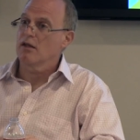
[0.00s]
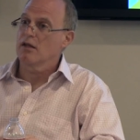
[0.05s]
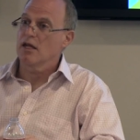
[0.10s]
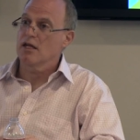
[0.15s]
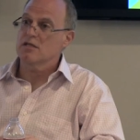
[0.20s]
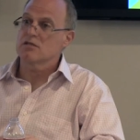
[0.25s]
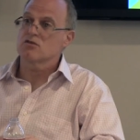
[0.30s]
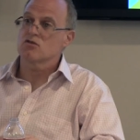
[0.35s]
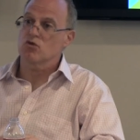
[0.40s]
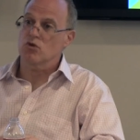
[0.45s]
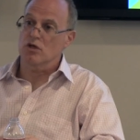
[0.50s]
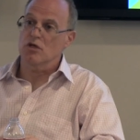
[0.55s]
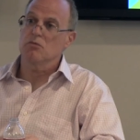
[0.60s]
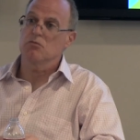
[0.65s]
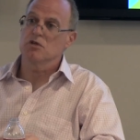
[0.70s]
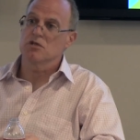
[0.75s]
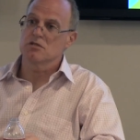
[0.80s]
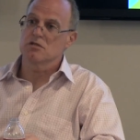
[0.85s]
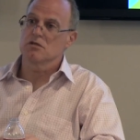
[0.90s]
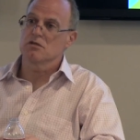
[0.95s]
That's tricky
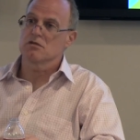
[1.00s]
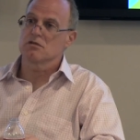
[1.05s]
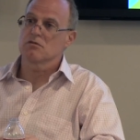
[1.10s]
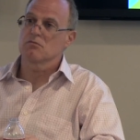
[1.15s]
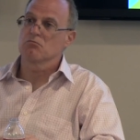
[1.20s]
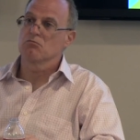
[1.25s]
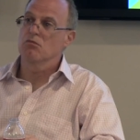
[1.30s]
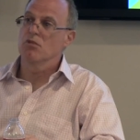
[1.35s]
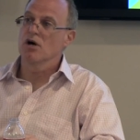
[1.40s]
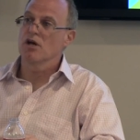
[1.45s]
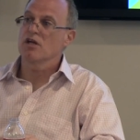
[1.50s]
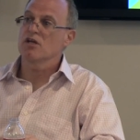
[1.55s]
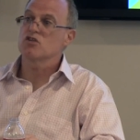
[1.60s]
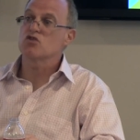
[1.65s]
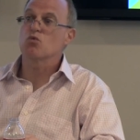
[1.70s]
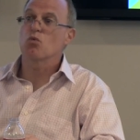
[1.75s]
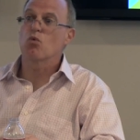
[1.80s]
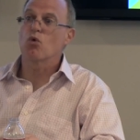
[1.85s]
business. But it's